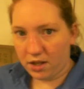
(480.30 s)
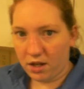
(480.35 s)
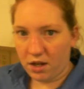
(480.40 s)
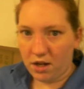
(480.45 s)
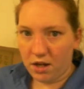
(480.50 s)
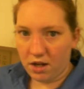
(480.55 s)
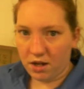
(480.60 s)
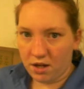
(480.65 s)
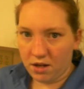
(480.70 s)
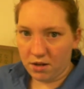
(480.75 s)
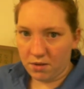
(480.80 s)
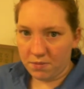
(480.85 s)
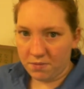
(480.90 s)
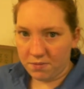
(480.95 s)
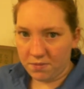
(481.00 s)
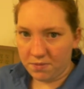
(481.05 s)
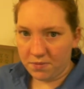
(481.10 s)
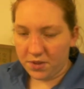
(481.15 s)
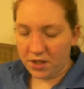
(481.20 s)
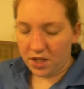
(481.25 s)

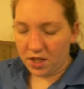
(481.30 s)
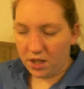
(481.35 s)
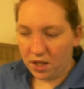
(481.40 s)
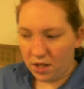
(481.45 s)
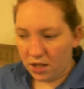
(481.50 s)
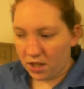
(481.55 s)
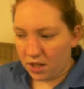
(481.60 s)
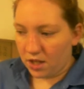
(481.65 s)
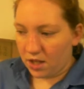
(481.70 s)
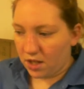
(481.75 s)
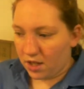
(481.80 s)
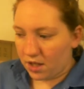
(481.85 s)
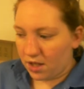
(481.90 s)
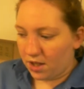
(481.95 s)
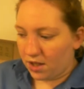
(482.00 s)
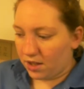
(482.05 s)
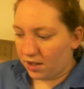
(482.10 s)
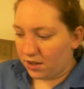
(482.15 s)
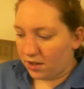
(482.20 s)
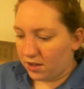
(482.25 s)
Um,
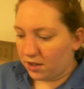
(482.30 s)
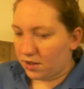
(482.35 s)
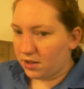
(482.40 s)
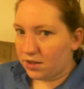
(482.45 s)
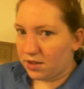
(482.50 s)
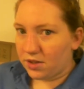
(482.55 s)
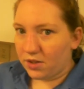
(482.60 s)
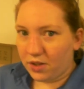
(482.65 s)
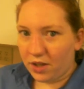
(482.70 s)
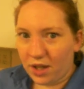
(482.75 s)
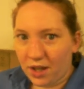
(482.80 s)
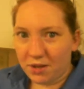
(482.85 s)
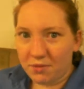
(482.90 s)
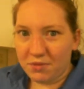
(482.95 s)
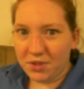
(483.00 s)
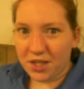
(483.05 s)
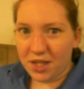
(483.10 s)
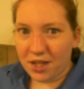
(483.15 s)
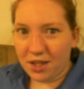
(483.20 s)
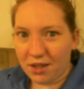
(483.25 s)
so yeah, I'm
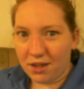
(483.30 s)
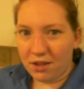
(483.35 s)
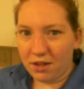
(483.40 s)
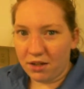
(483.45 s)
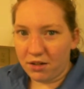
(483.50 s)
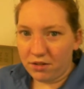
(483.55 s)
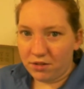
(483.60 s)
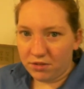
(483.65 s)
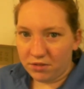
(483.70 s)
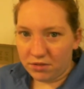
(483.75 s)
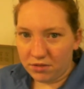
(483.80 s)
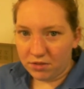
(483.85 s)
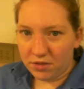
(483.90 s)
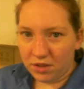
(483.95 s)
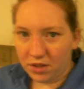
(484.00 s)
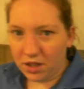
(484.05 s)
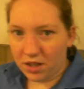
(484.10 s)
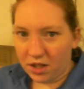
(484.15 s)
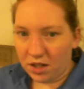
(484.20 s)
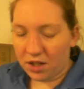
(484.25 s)
saying hello.
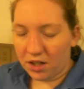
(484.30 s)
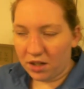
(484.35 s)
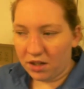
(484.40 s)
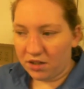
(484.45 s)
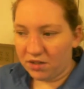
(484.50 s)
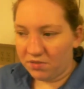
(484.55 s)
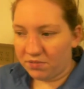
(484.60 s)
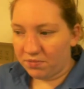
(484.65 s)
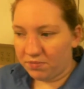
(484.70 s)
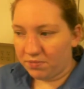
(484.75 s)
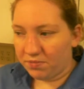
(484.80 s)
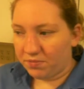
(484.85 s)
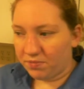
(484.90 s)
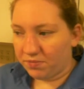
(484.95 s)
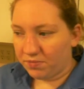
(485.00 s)
Um...